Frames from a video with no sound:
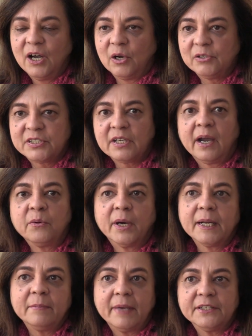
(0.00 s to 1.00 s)
Also, I
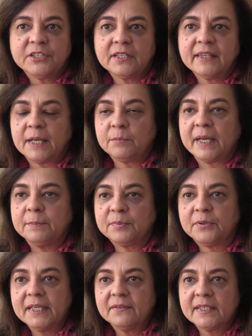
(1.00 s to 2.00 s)
want to mention that my
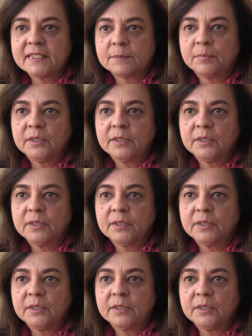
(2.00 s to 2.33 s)
previous